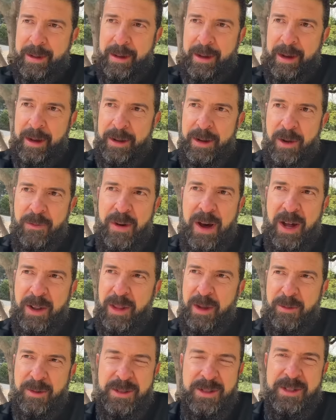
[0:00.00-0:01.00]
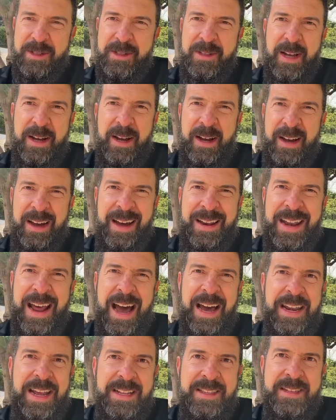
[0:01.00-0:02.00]
Navalny was just a
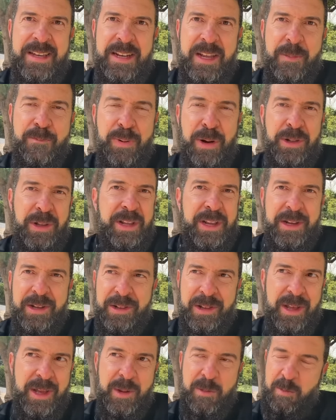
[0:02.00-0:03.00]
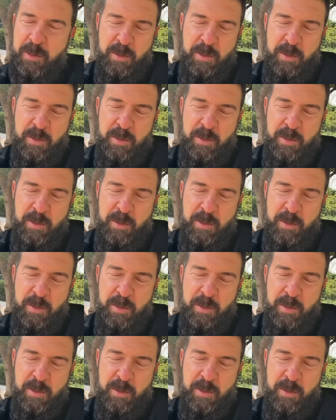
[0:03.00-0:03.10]
non-entity politically.